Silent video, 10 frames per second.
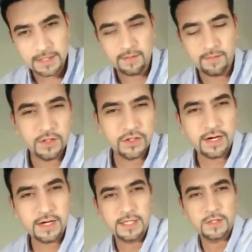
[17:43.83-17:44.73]
I've been
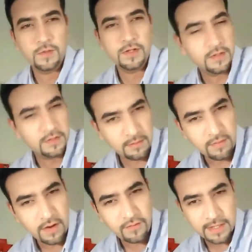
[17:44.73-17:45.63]
sharing this with some of
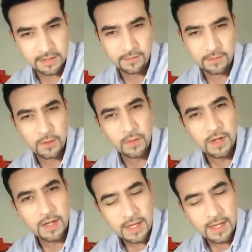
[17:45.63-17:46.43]
my friends, even you.